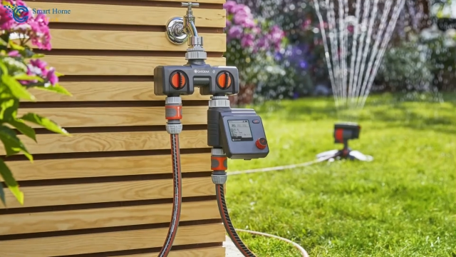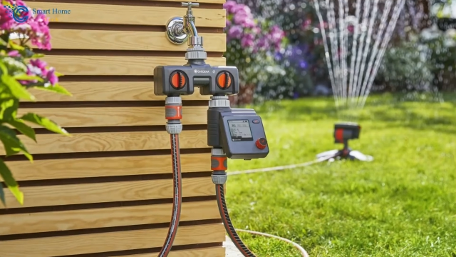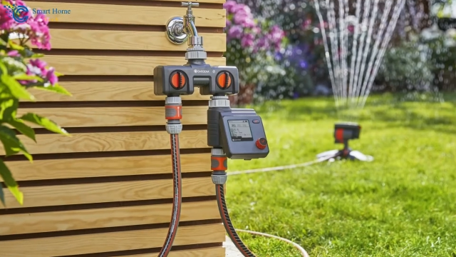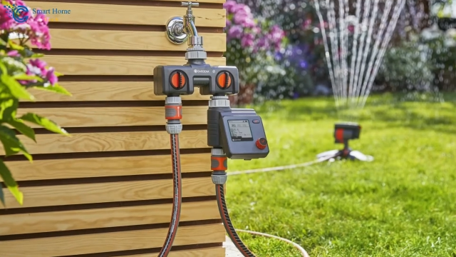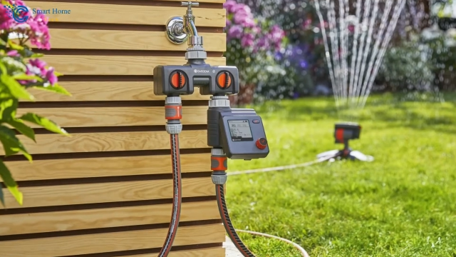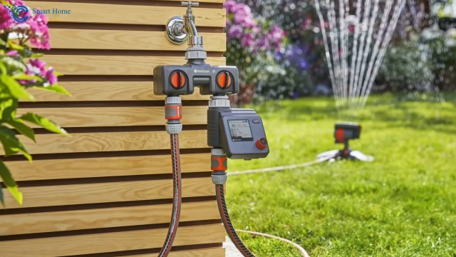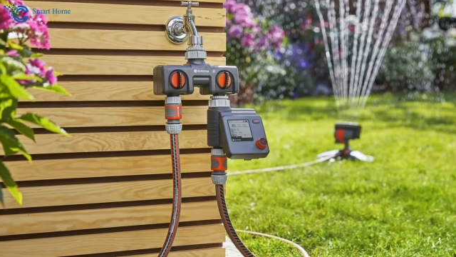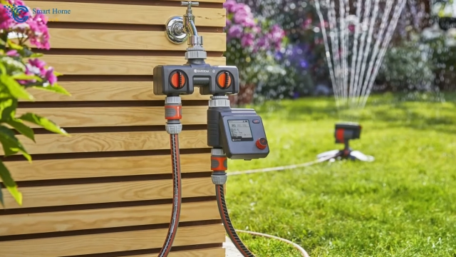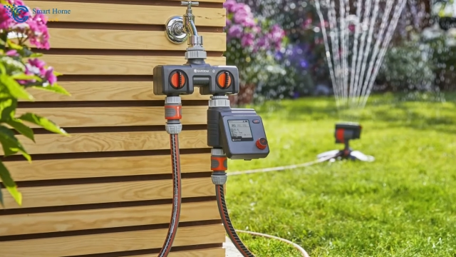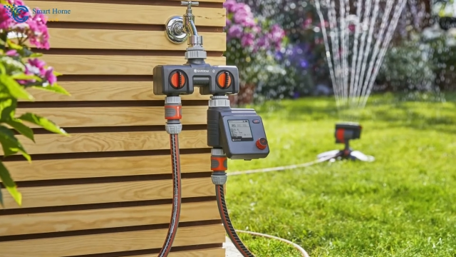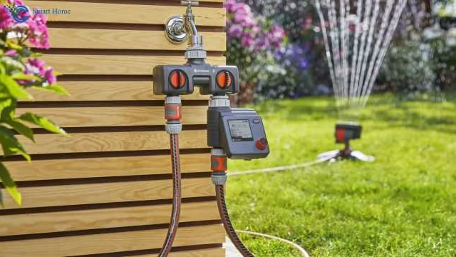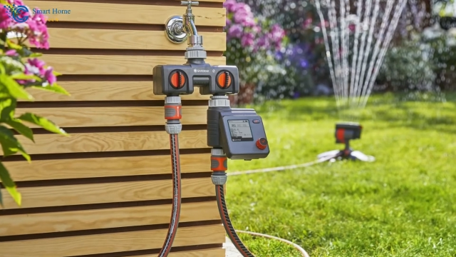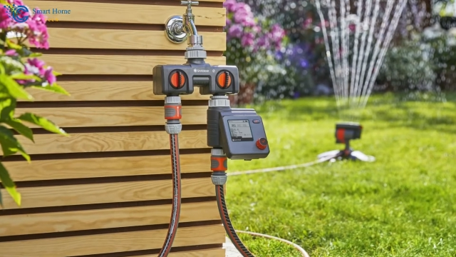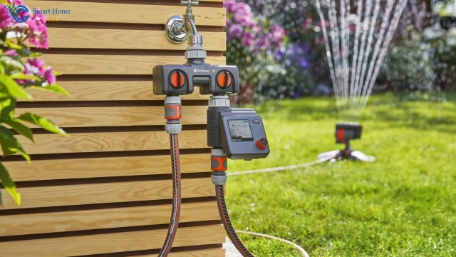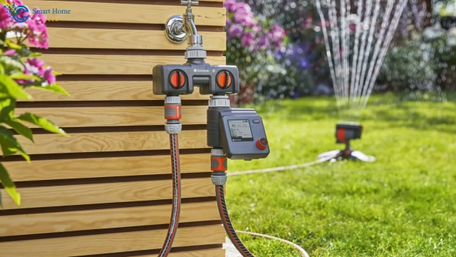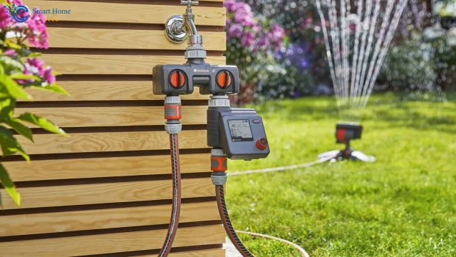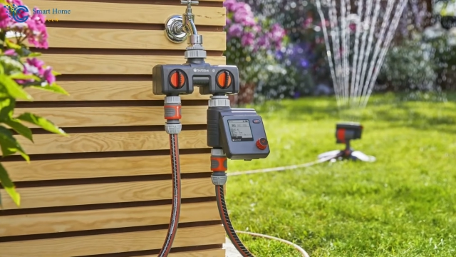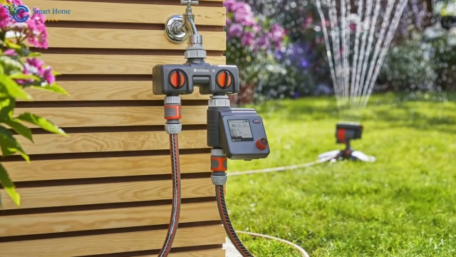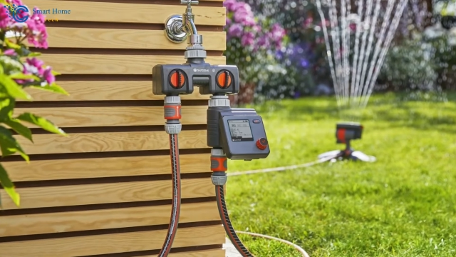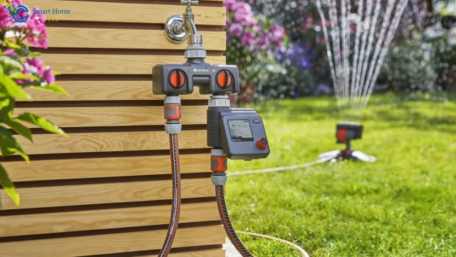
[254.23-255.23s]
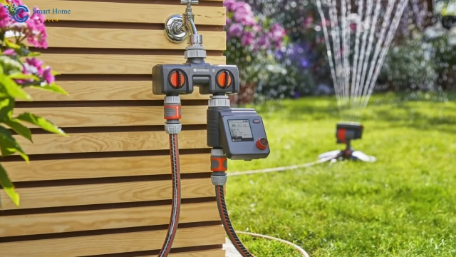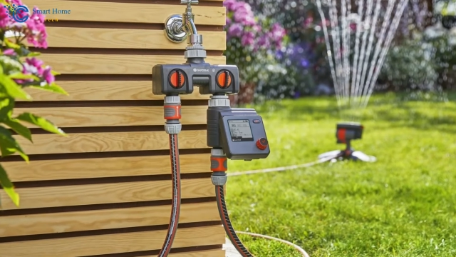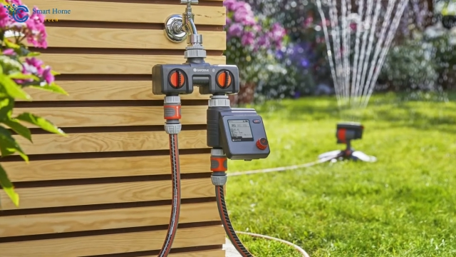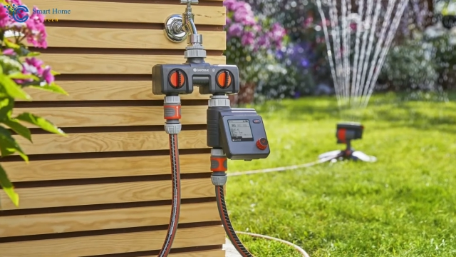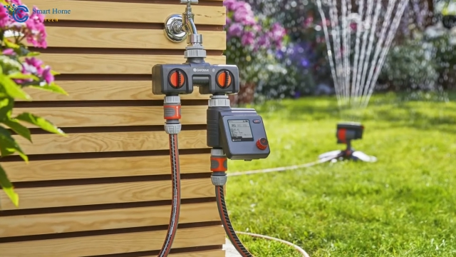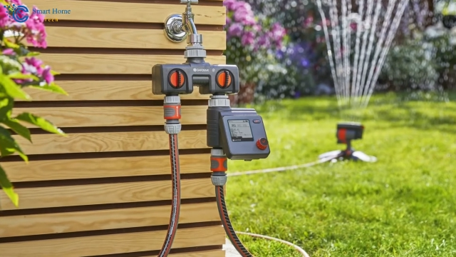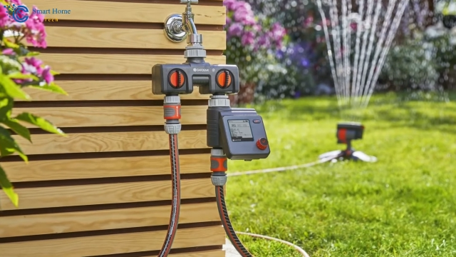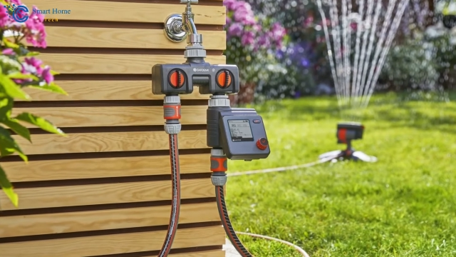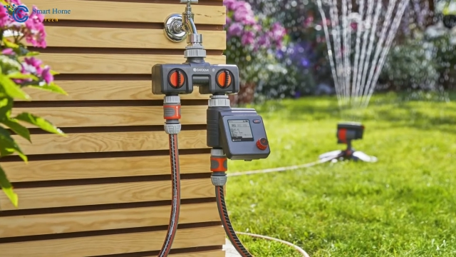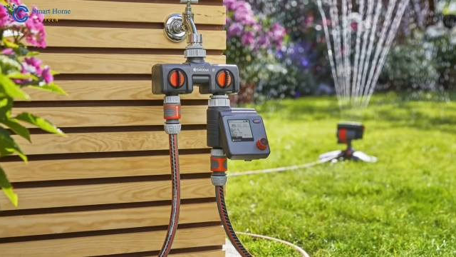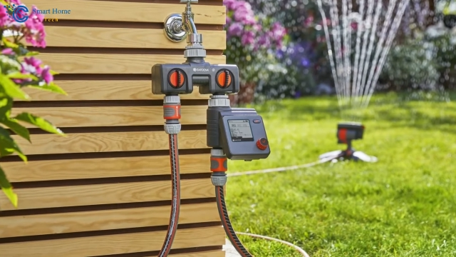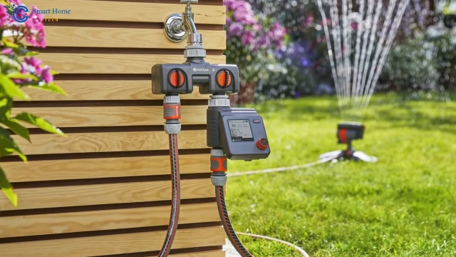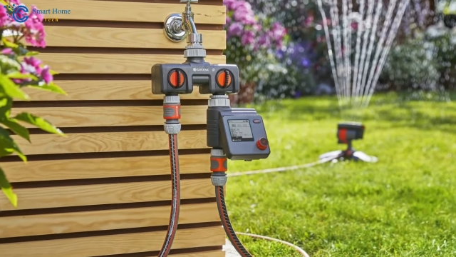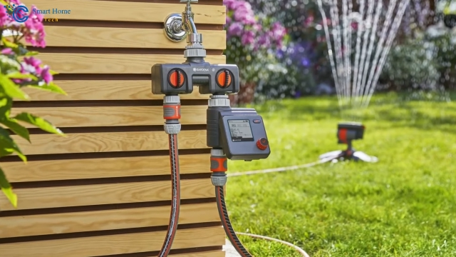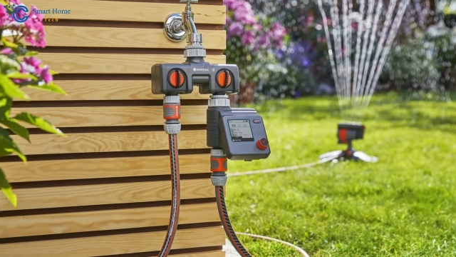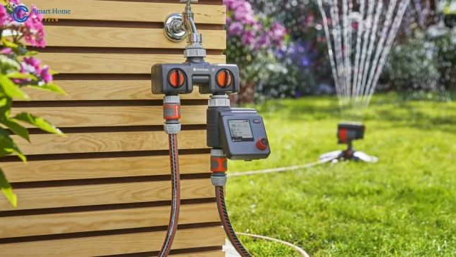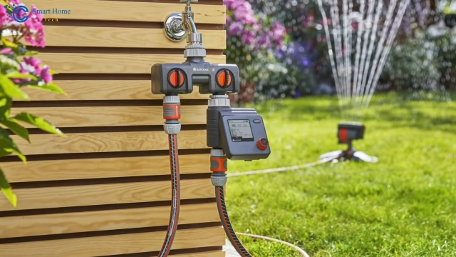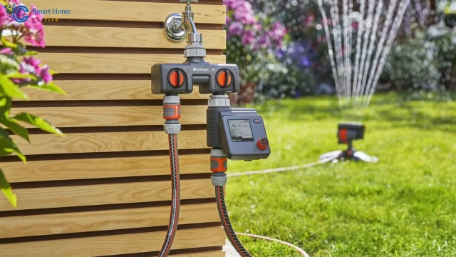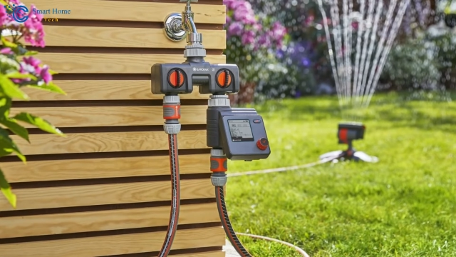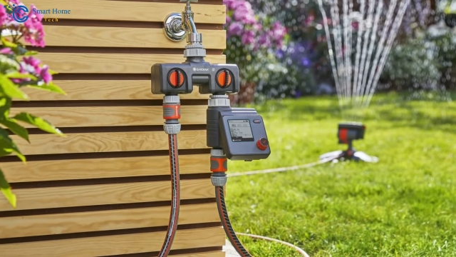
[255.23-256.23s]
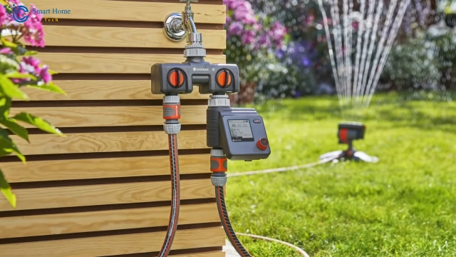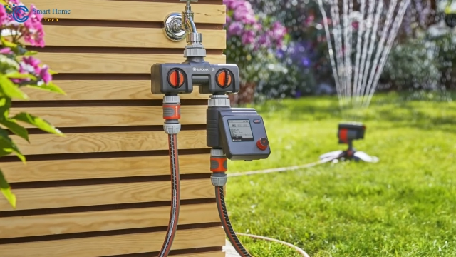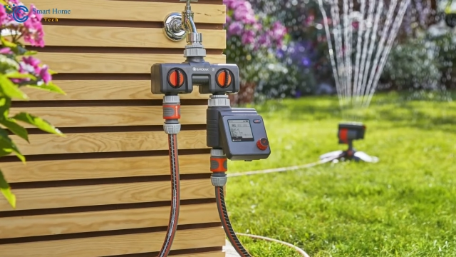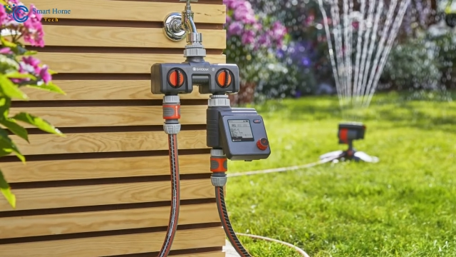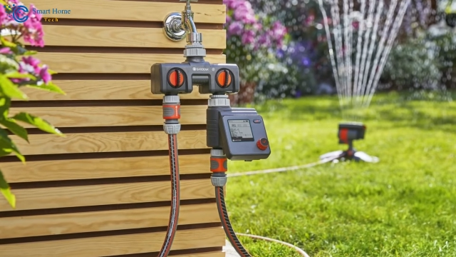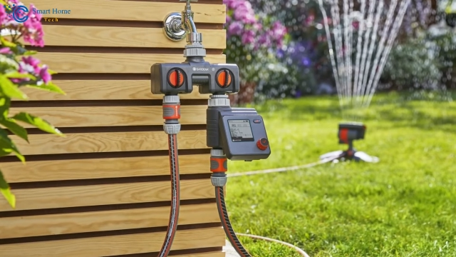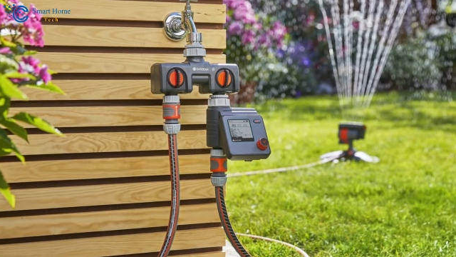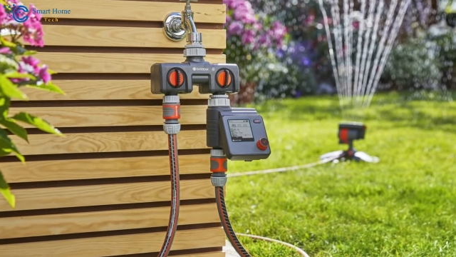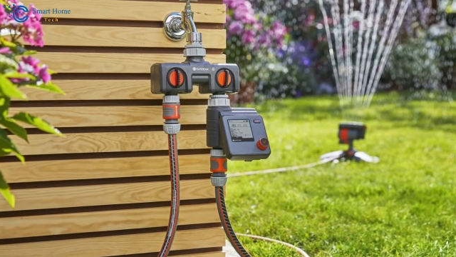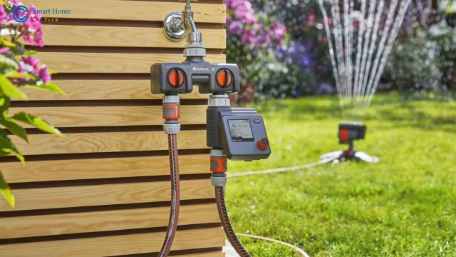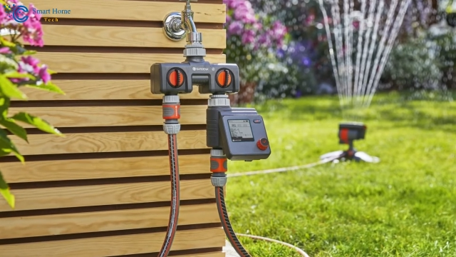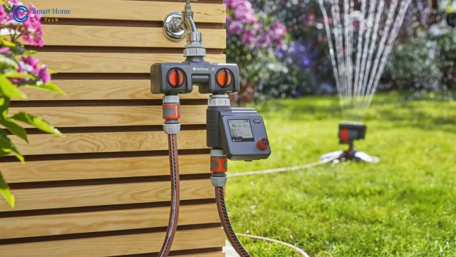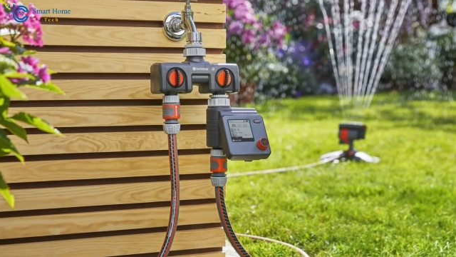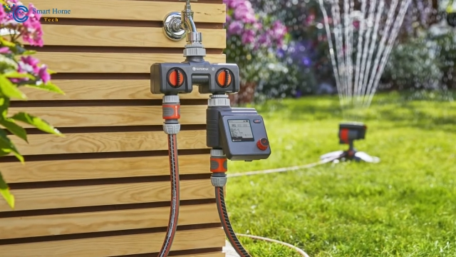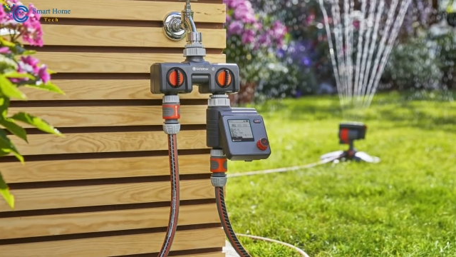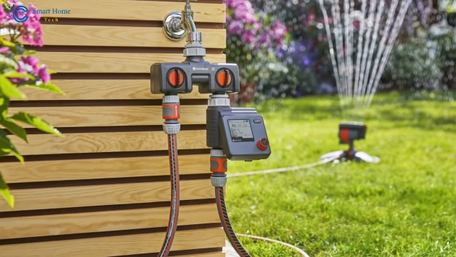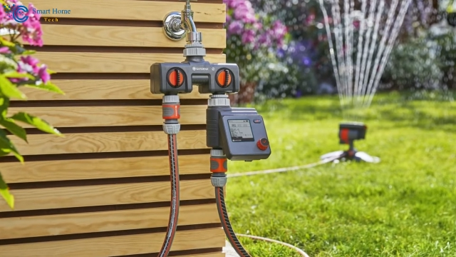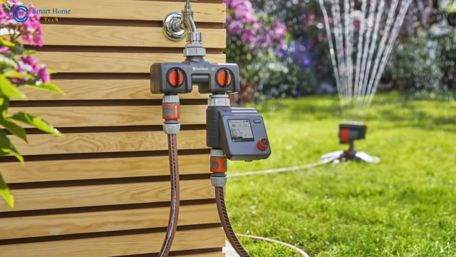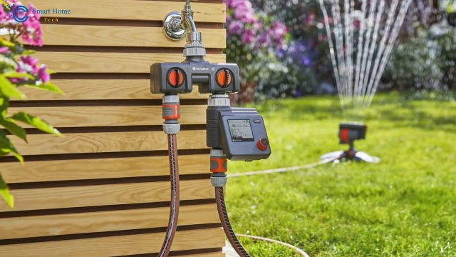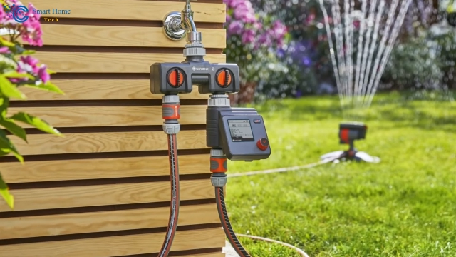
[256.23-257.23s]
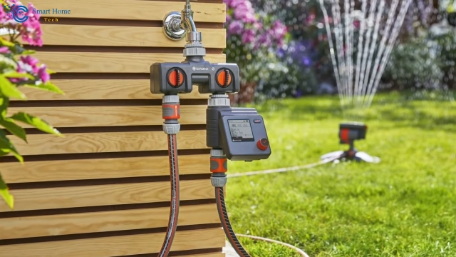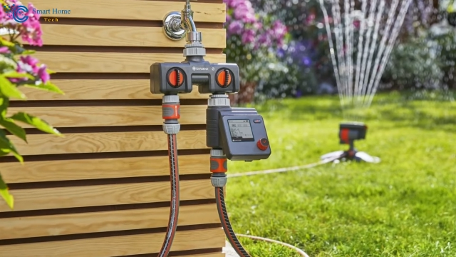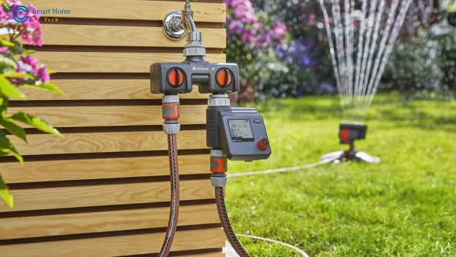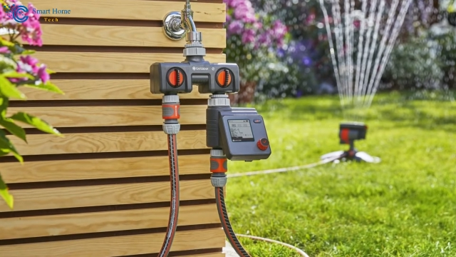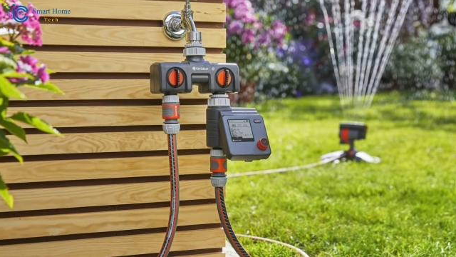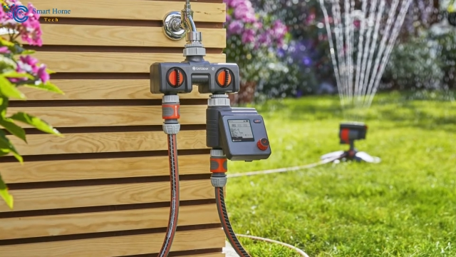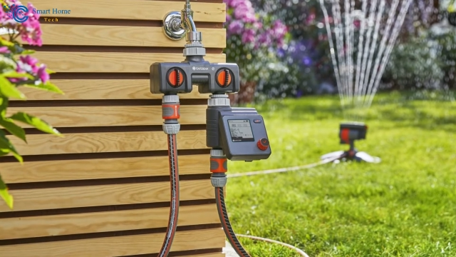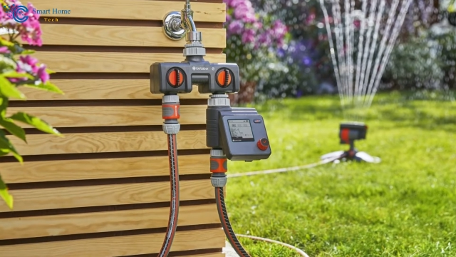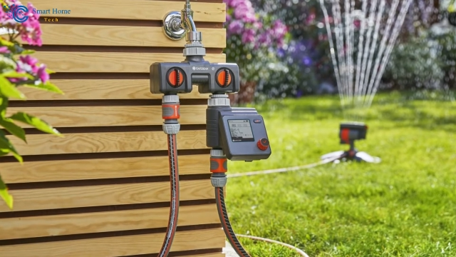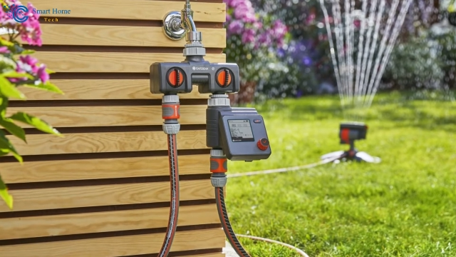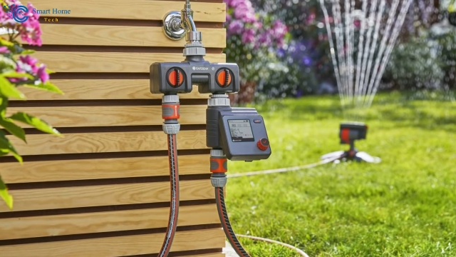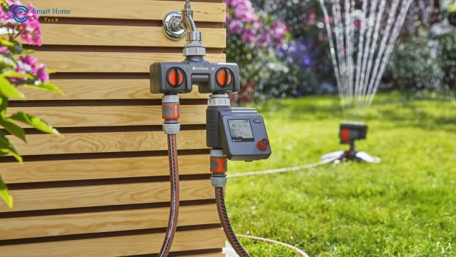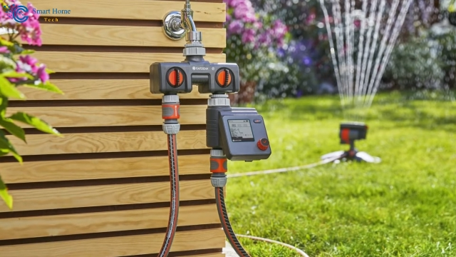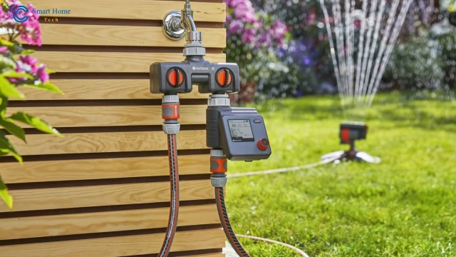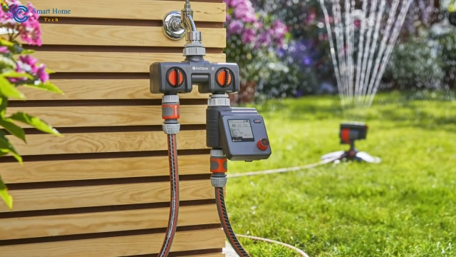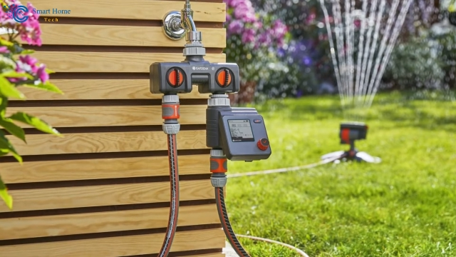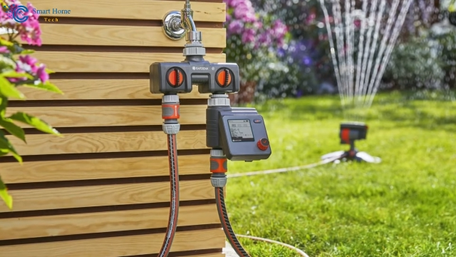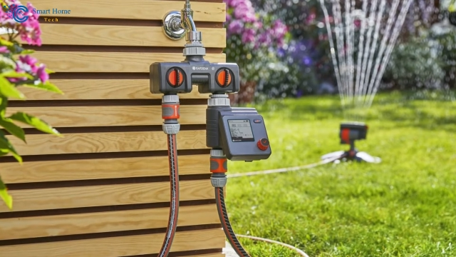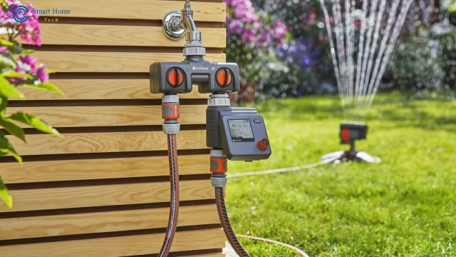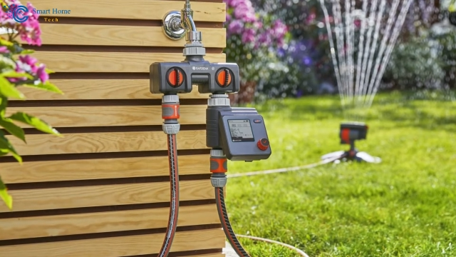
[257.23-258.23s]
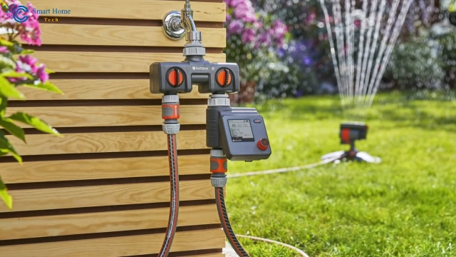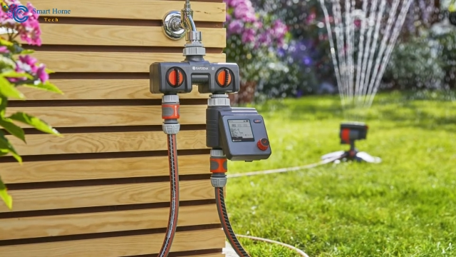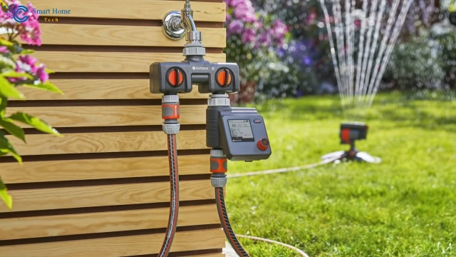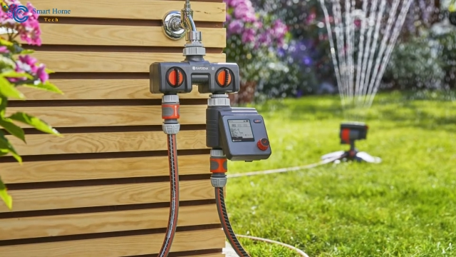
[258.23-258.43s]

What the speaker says: No face is visible, so there are no lips to read.